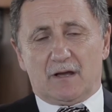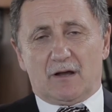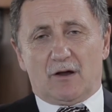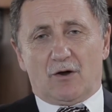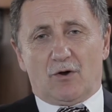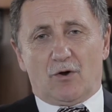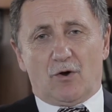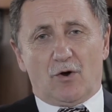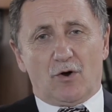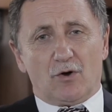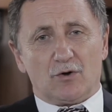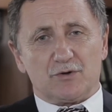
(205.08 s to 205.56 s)

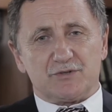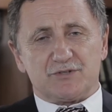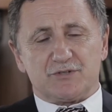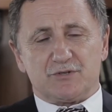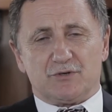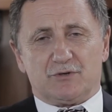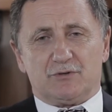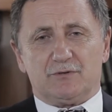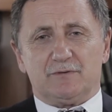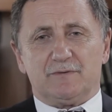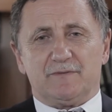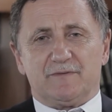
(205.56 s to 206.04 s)

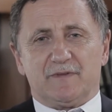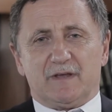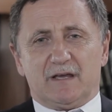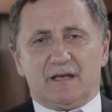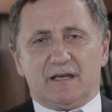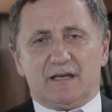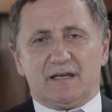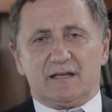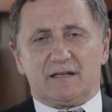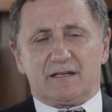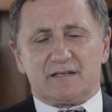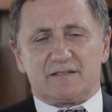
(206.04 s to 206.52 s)
Also,
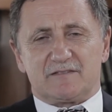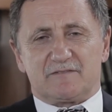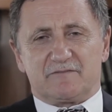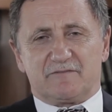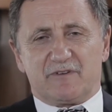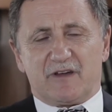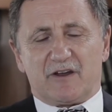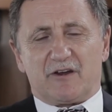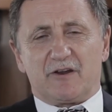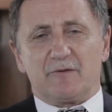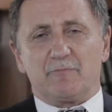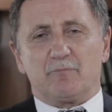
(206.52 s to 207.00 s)
it is
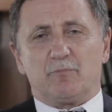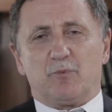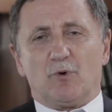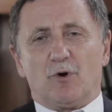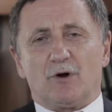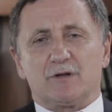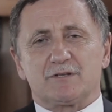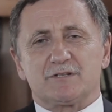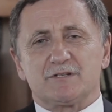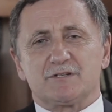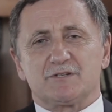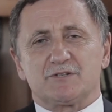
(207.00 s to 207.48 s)
very
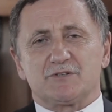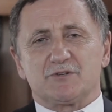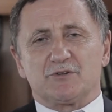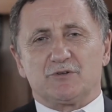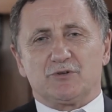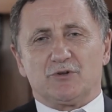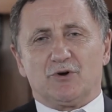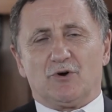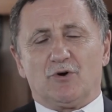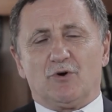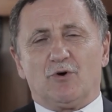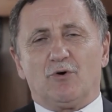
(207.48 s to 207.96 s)
important to
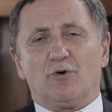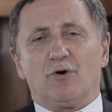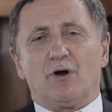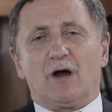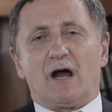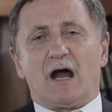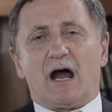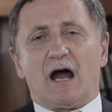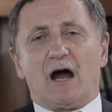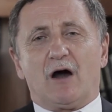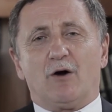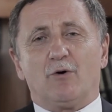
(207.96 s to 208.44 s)
know
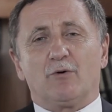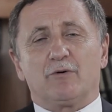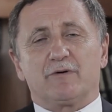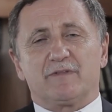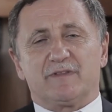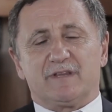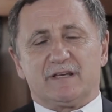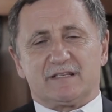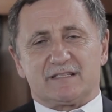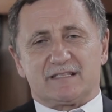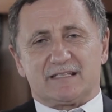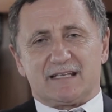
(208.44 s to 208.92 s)
how
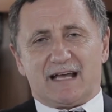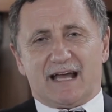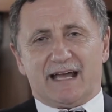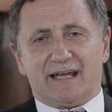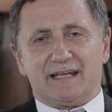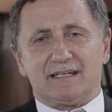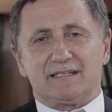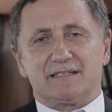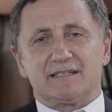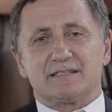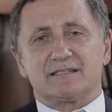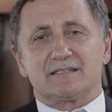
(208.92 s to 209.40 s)
the
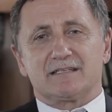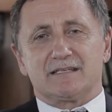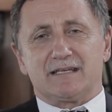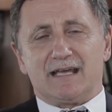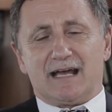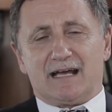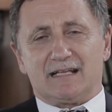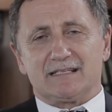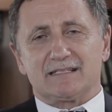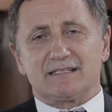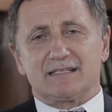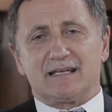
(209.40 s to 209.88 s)
scientists,
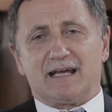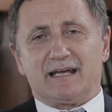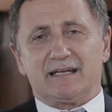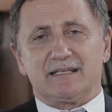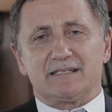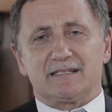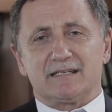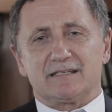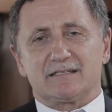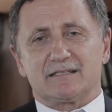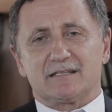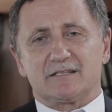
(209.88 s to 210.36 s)
young
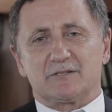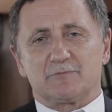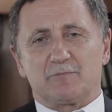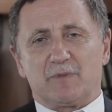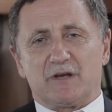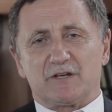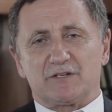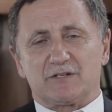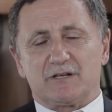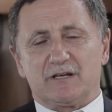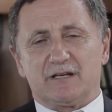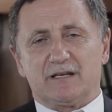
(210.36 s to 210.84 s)
scientists
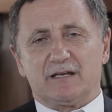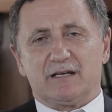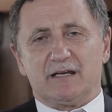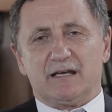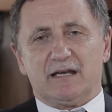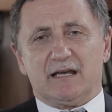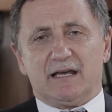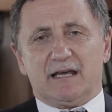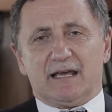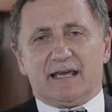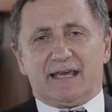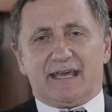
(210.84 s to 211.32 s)
especially,
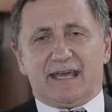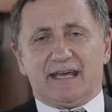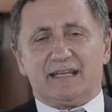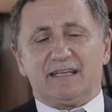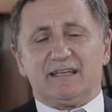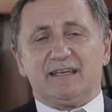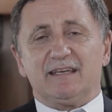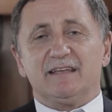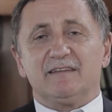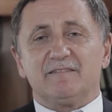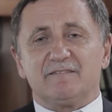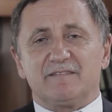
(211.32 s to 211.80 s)
can
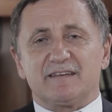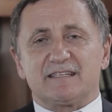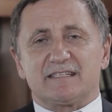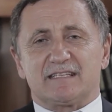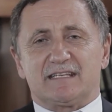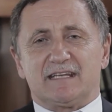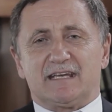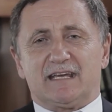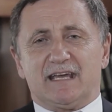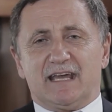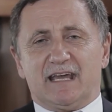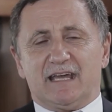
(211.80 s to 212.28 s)

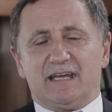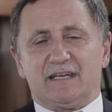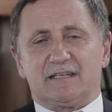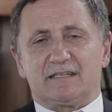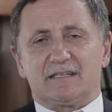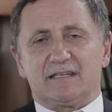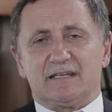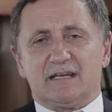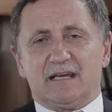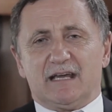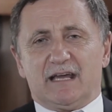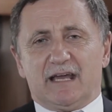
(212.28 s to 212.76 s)
investigate
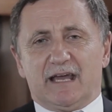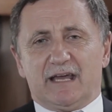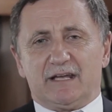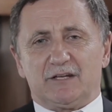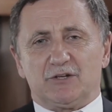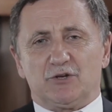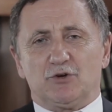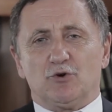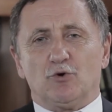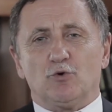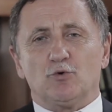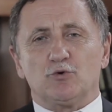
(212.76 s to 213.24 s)

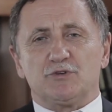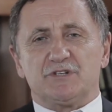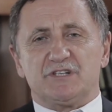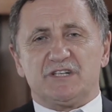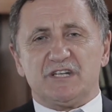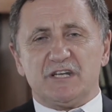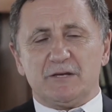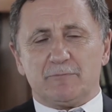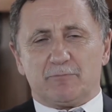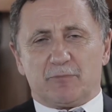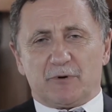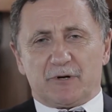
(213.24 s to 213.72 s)
and go
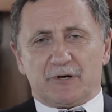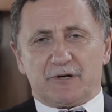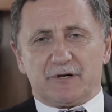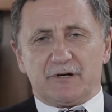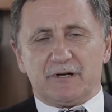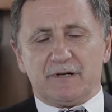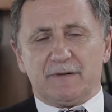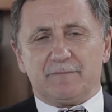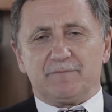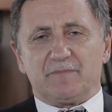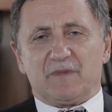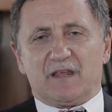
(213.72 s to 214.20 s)
deeper
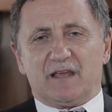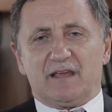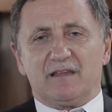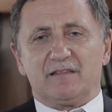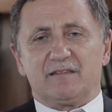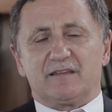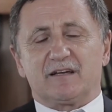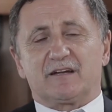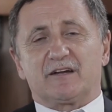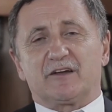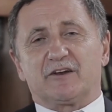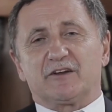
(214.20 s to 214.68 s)
in
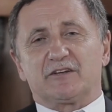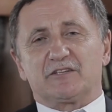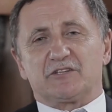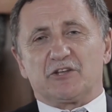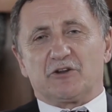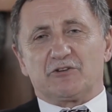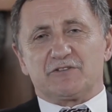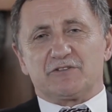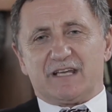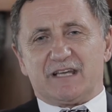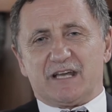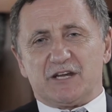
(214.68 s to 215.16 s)
the
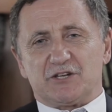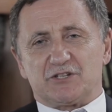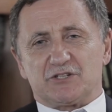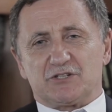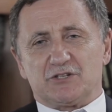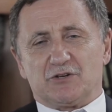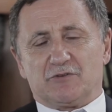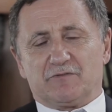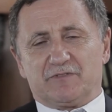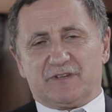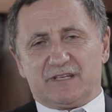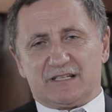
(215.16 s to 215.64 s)
characterization
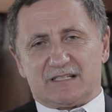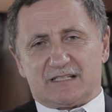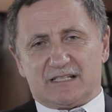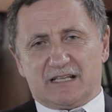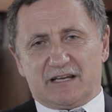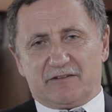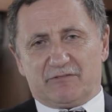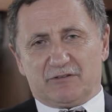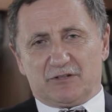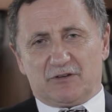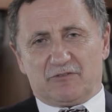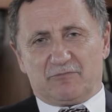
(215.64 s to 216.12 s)
of this
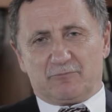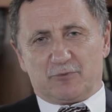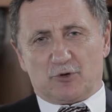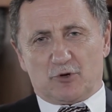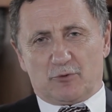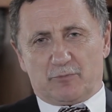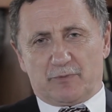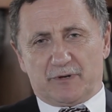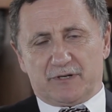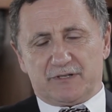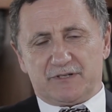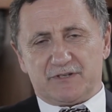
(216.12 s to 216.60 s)
level of
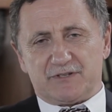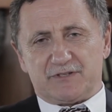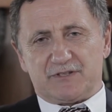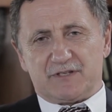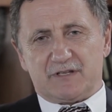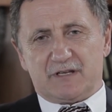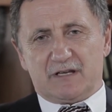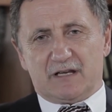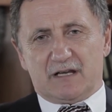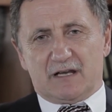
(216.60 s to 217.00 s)
properties.